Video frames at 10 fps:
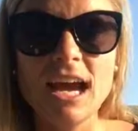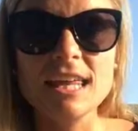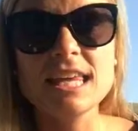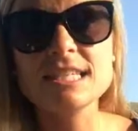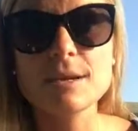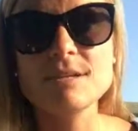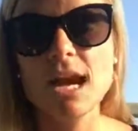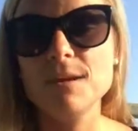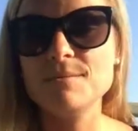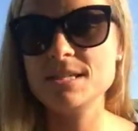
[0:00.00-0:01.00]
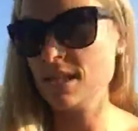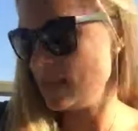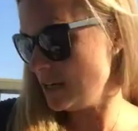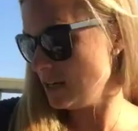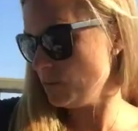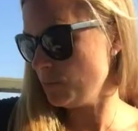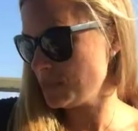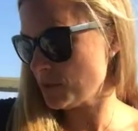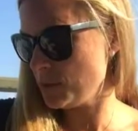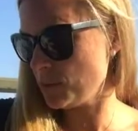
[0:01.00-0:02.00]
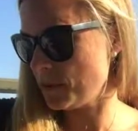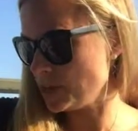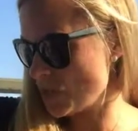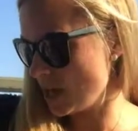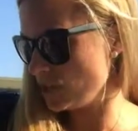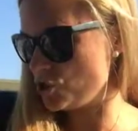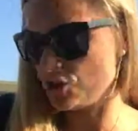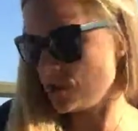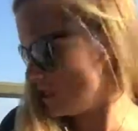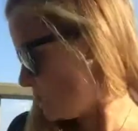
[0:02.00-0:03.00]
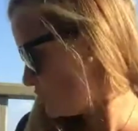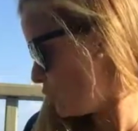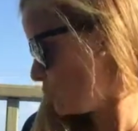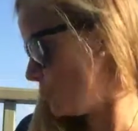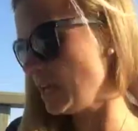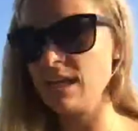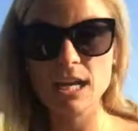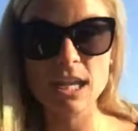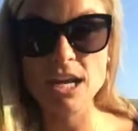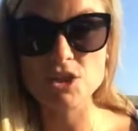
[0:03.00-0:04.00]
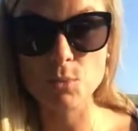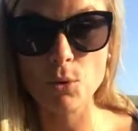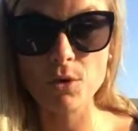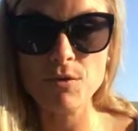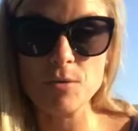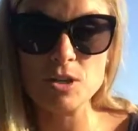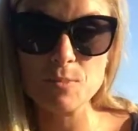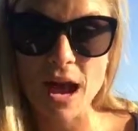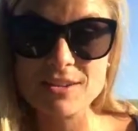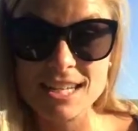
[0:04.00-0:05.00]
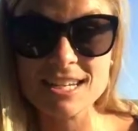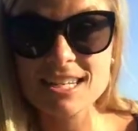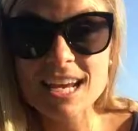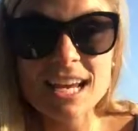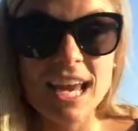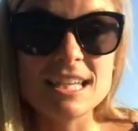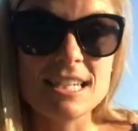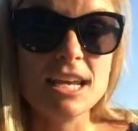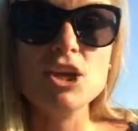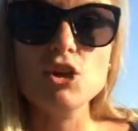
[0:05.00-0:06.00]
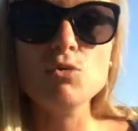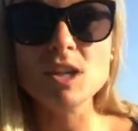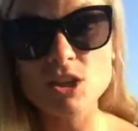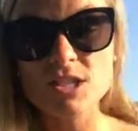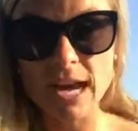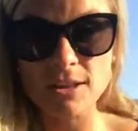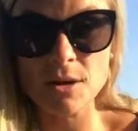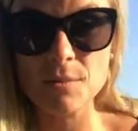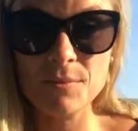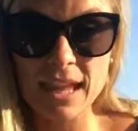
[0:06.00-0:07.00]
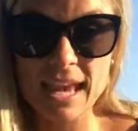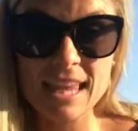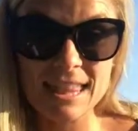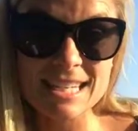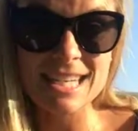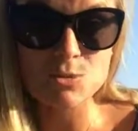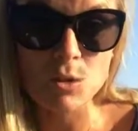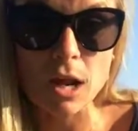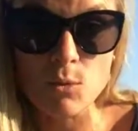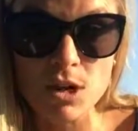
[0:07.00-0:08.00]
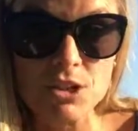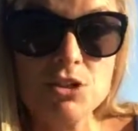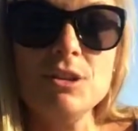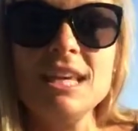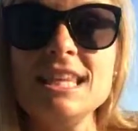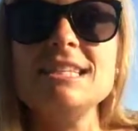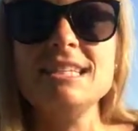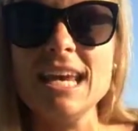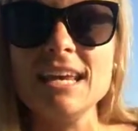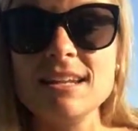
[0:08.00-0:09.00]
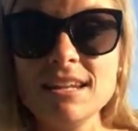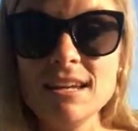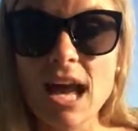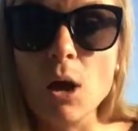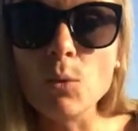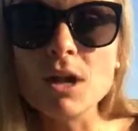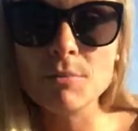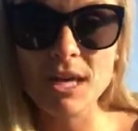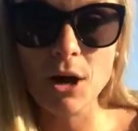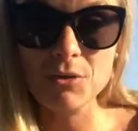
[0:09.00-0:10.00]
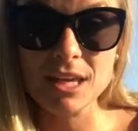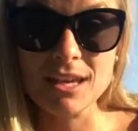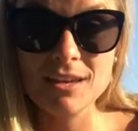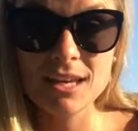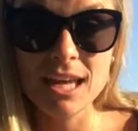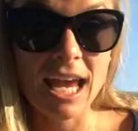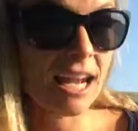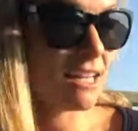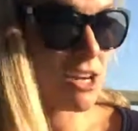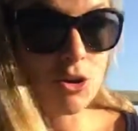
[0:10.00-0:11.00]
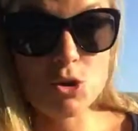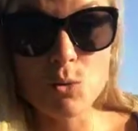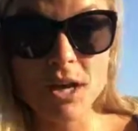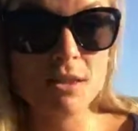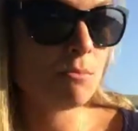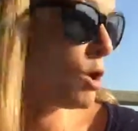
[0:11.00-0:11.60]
I think sometimes some people might challengers and they don't like to get a lot of support from their spouses. It's like, you need to tell them, like, this is what I want to do. Like, this is it. I want to be healthy. And I tell you what, the